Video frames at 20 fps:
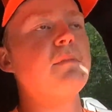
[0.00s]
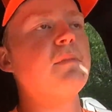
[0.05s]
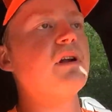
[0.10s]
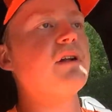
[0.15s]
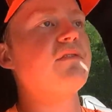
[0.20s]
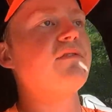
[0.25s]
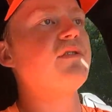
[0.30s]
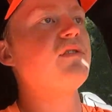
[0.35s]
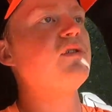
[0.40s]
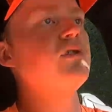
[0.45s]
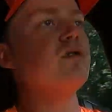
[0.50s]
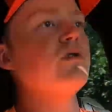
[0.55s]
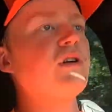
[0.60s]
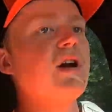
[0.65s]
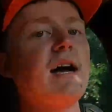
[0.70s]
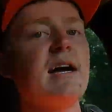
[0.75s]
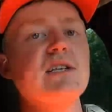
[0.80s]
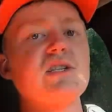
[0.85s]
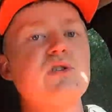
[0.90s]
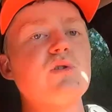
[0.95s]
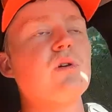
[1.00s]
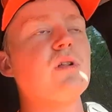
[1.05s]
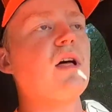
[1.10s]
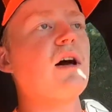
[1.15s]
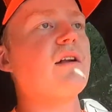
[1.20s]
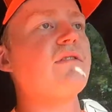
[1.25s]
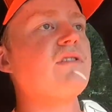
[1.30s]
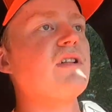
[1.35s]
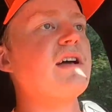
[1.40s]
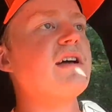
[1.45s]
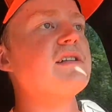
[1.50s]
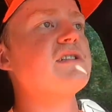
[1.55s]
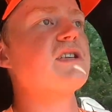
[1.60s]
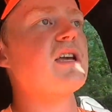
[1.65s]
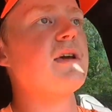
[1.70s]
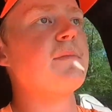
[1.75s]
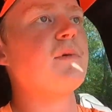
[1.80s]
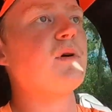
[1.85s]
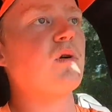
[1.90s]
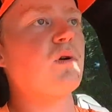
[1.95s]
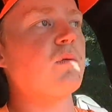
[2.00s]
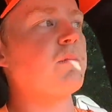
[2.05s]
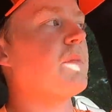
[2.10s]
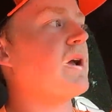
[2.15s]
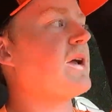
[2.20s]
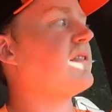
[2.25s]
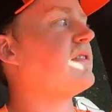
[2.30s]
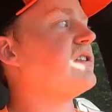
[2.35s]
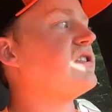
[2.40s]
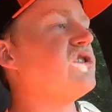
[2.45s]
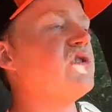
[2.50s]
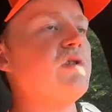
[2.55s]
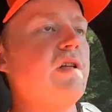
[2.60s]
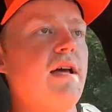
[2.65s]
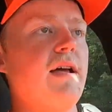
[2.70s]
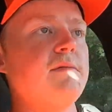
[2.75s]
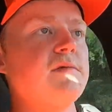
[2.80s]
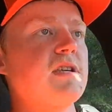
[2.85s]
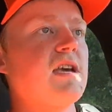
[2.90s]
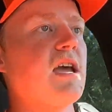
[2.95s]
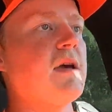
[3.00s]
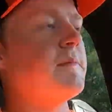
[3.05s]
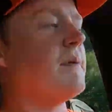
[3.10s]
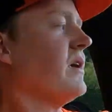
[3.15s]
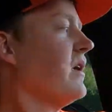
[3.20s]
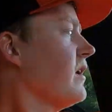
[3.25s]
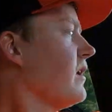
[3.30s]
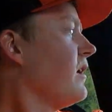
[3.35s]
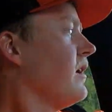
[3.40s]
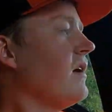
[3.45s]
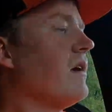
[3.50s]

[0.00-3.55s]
but a few of you guys do a lot of landscaping, or mainly do landscaping.